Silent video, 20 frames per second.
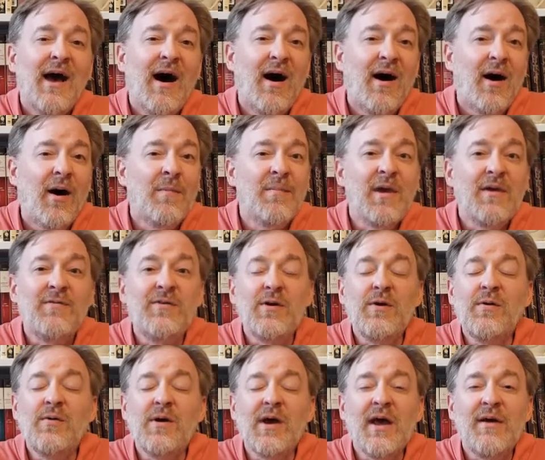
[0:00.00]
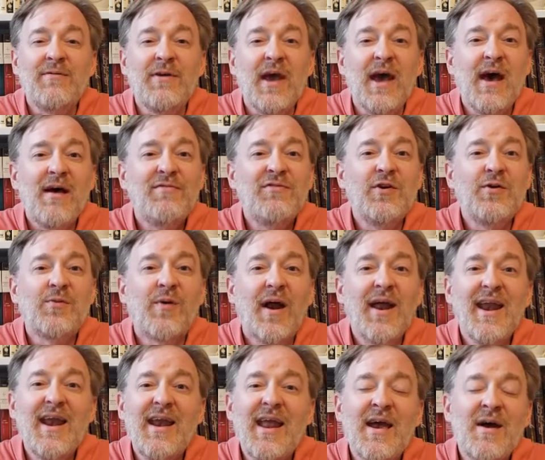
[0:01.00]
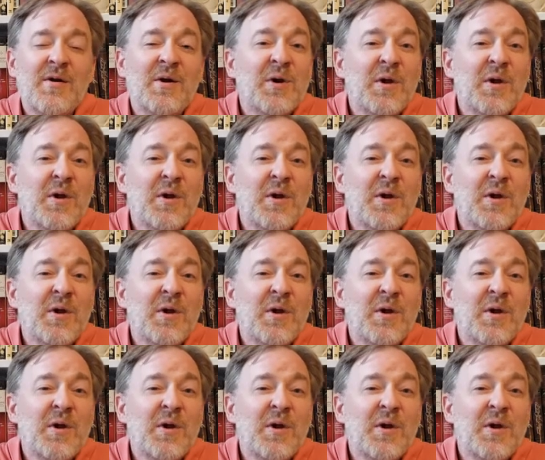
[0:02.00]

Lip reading: If you have to, write it down